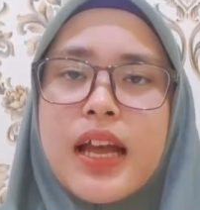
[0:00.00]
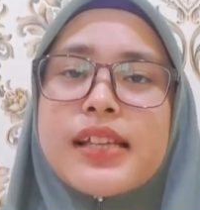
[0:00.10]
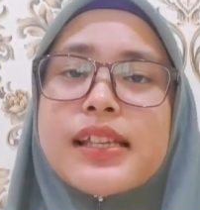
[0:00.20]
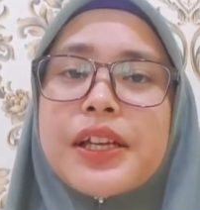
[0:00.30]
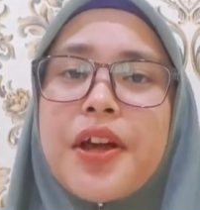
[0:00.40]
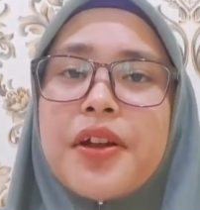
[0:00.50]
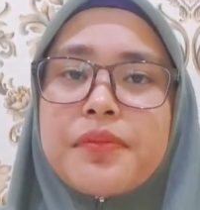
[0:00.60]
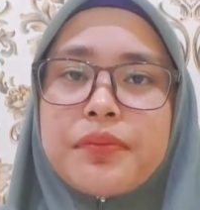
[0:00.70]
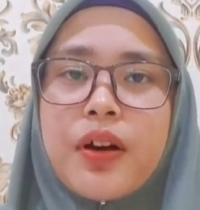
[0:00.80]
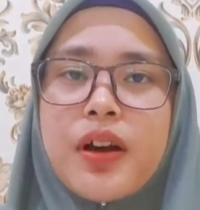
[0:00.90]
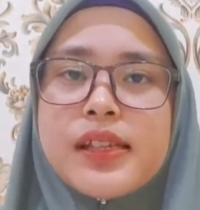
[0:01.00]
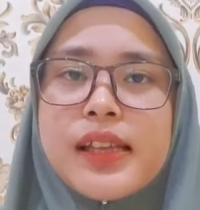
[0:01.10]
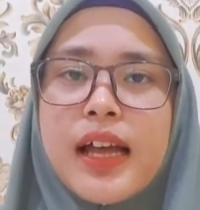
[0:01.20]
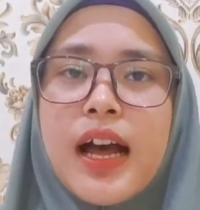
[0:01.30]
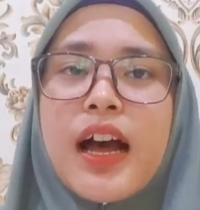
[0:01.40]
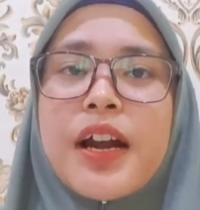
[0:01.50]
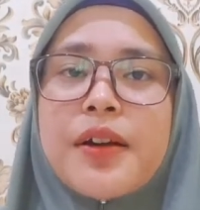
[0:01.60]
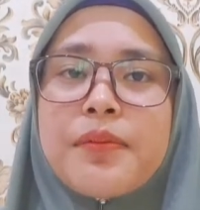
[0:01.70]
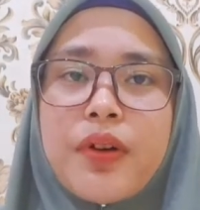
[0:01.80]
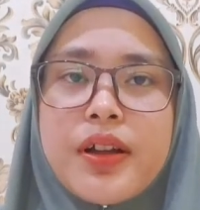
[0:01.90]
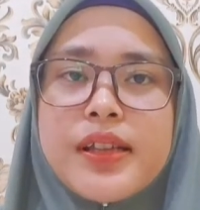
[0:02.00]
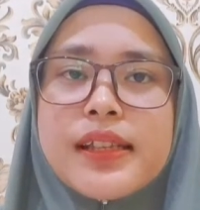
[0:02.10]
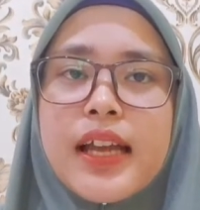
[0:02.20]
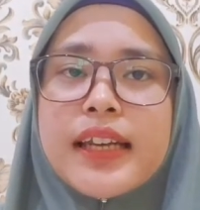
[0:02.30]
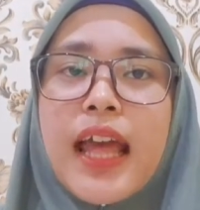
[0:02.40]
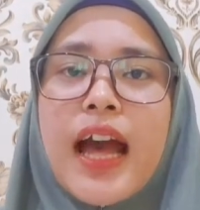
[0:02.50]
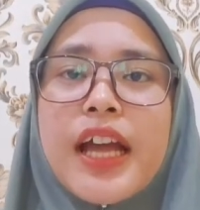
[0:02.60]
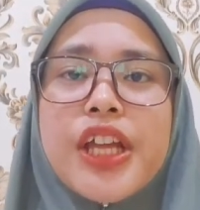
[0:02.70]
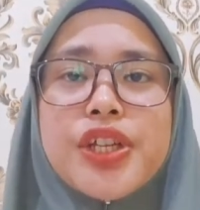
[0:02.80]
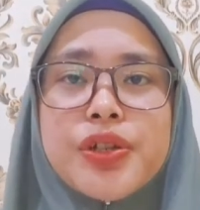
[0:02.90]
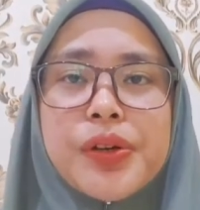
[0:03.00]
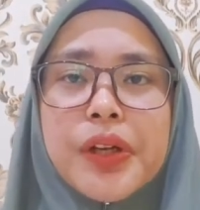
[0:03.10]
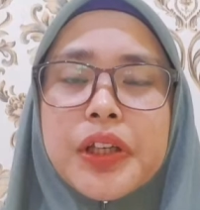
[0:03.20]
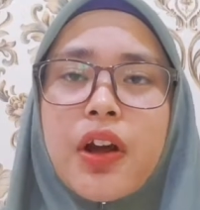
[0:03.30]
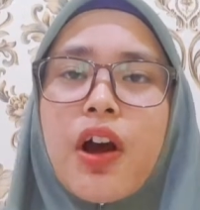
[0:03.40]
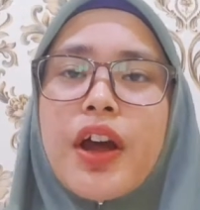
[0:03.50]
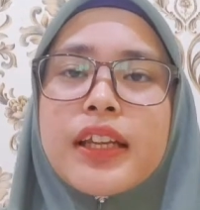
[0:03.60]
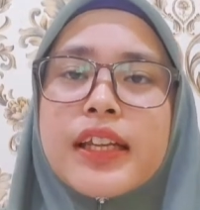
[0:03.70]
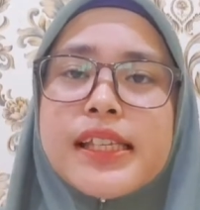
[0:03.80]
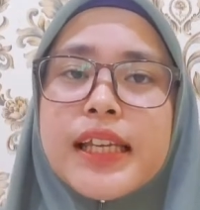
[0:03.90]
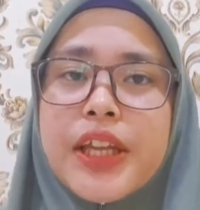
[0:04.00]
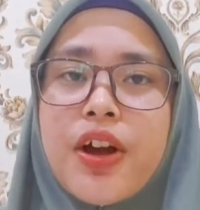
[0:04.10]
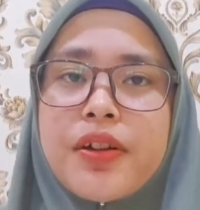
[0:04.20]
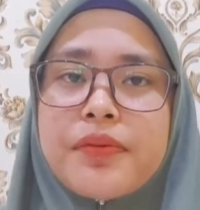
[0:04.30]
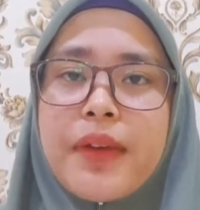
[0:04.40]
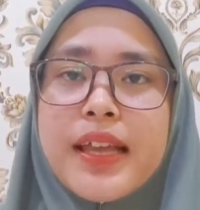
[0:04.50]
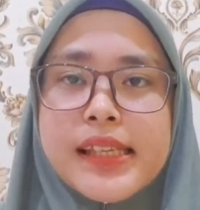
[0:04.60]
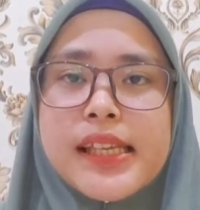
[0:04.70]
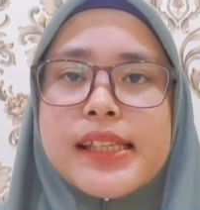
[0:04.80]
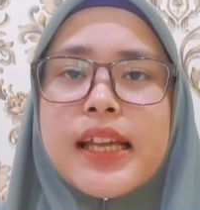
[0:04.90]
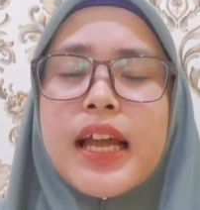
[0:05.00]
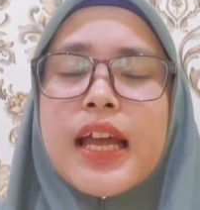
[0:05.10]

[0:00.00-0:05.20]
Secured bonds are bonds that are issued on a secured basis.